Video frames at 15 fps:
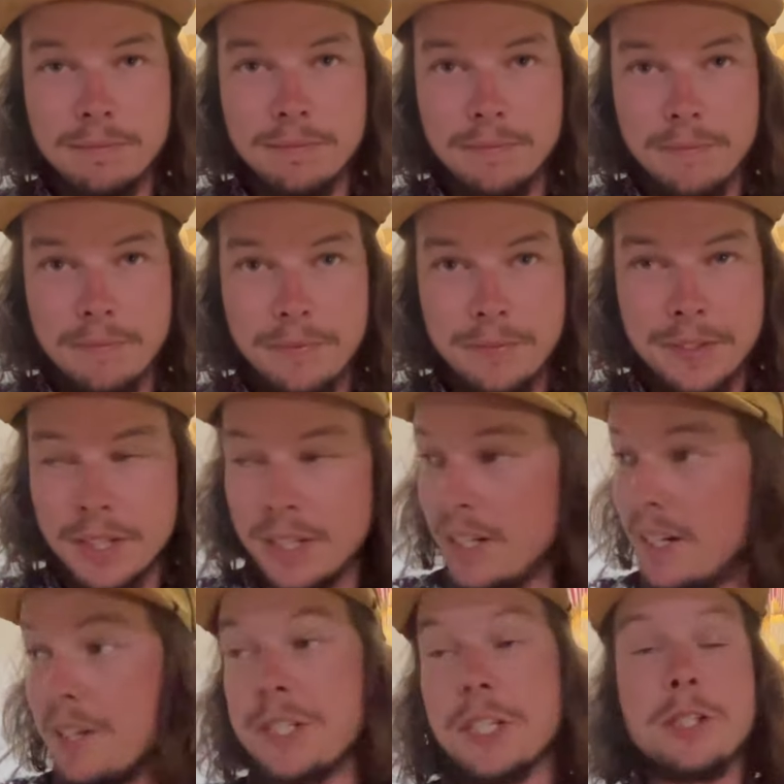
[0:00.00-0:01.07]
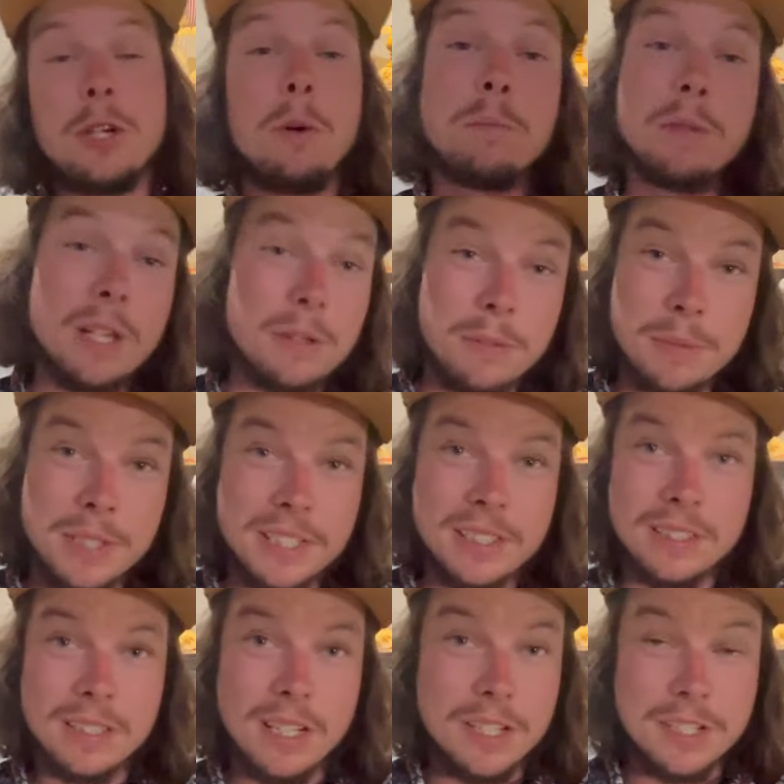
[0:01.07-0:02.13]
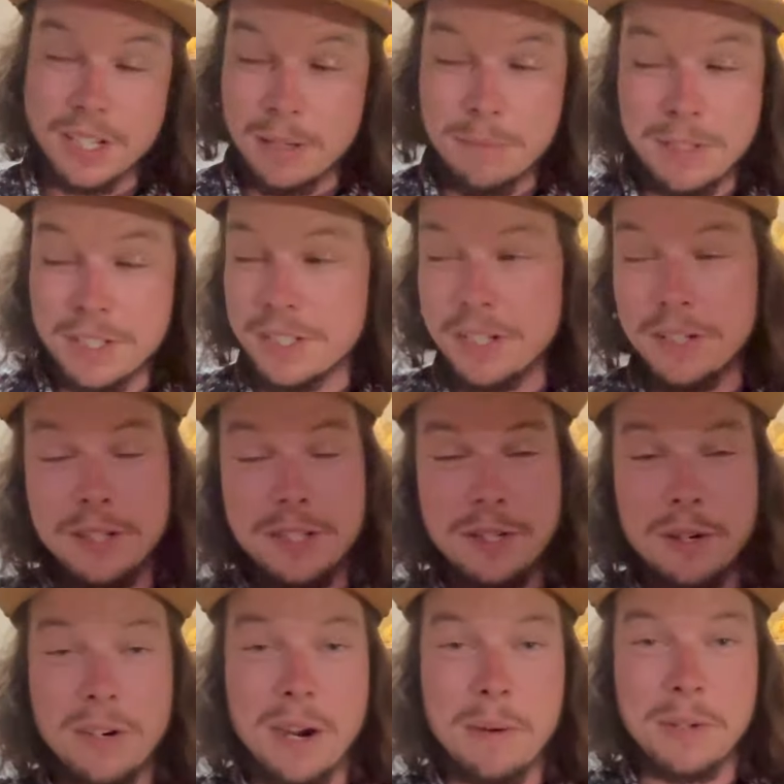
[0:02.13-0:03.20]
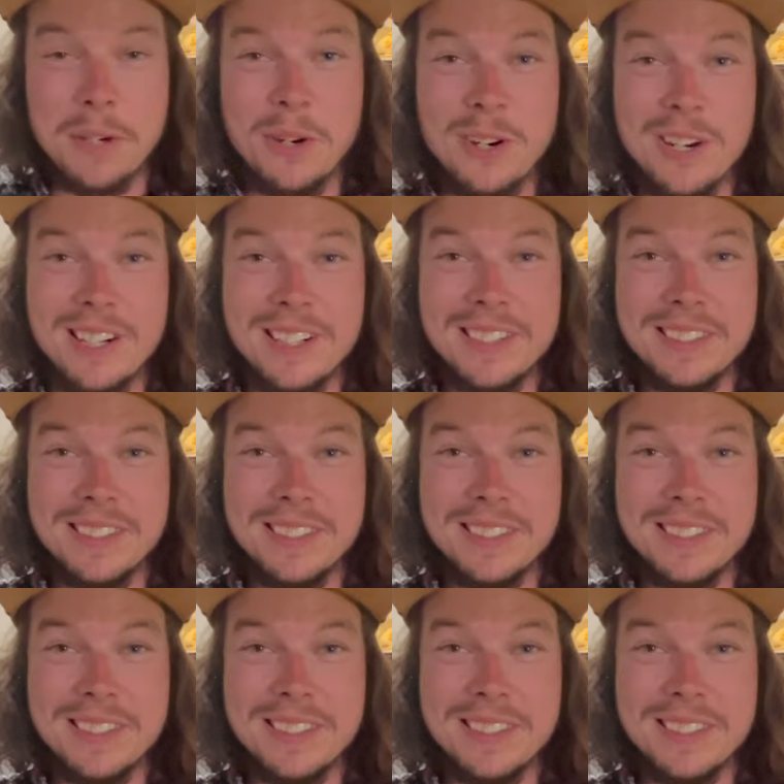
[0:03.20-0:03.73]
I was like, don't play with me. He's like, I'm being serious. Go grab a car.